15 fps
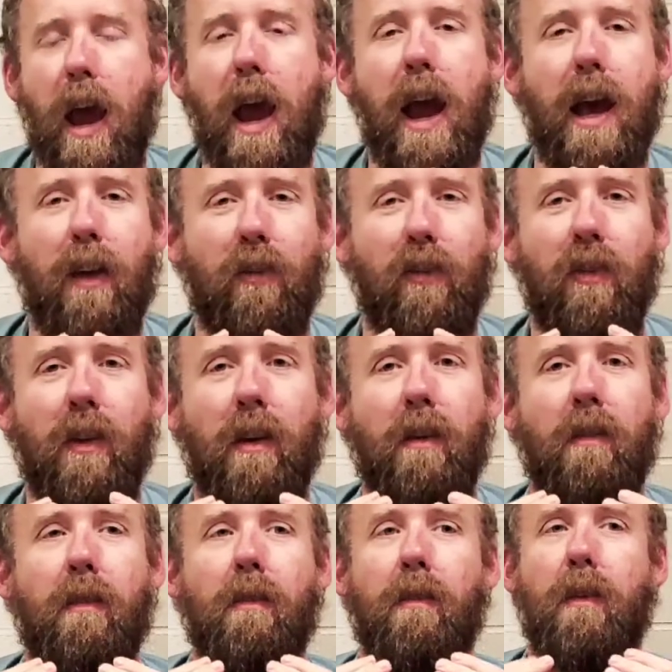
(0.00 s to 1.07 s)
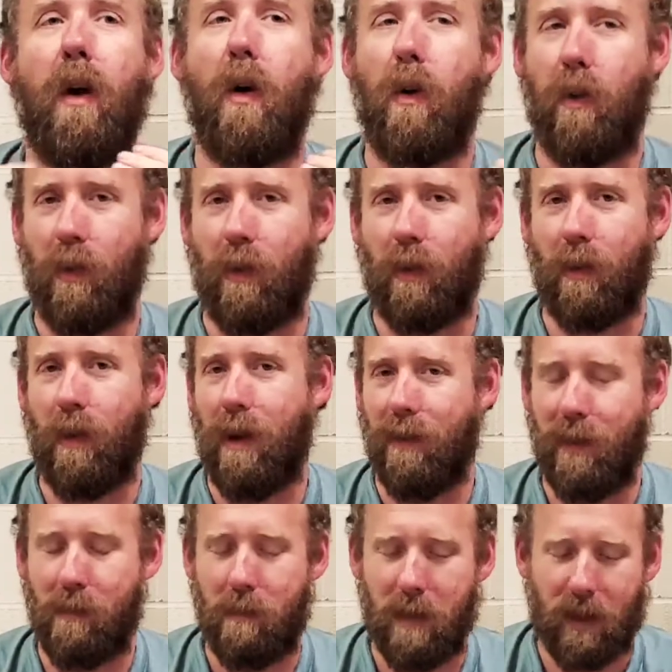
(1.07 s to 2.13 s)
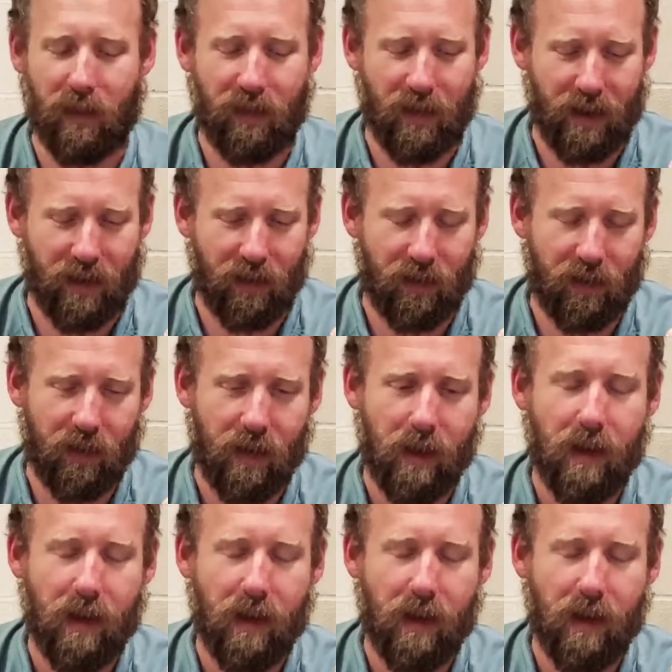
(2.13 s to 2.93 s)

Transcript: as an owner of a business.